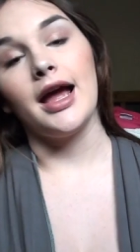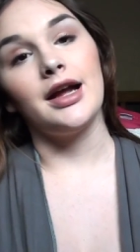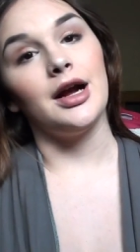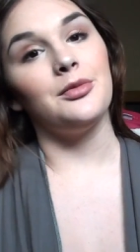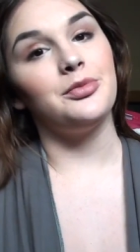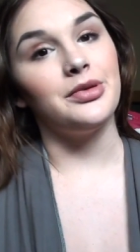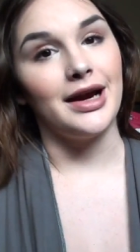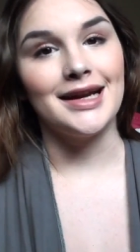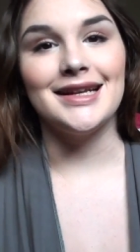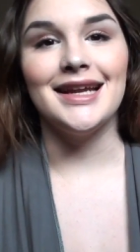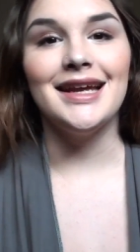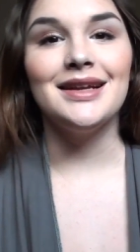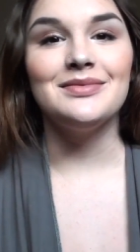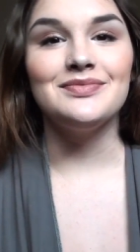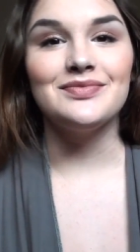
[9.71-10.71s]
I got
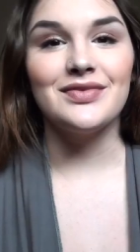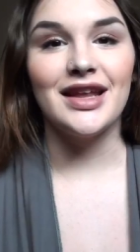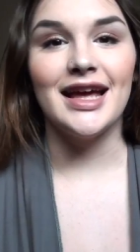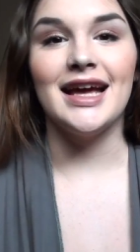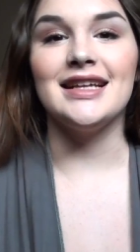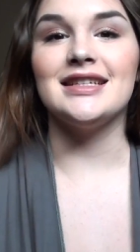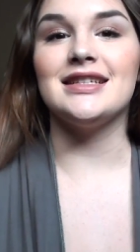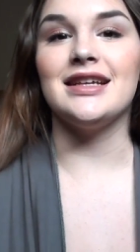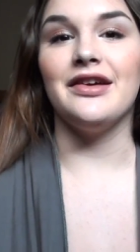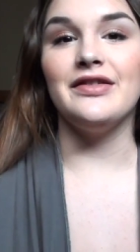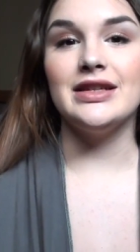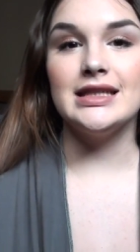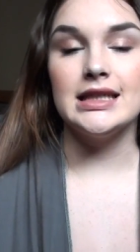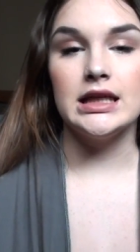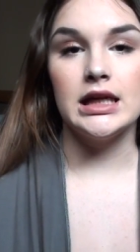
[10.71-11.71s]
pregnant at
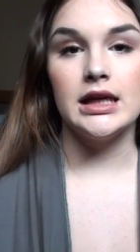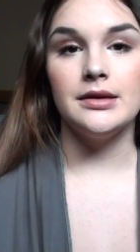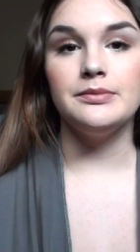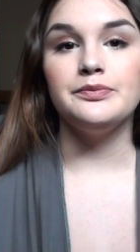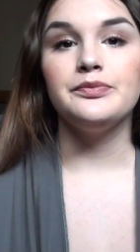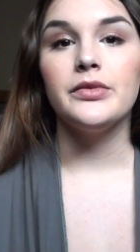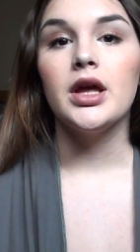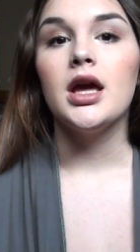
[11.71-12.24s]
17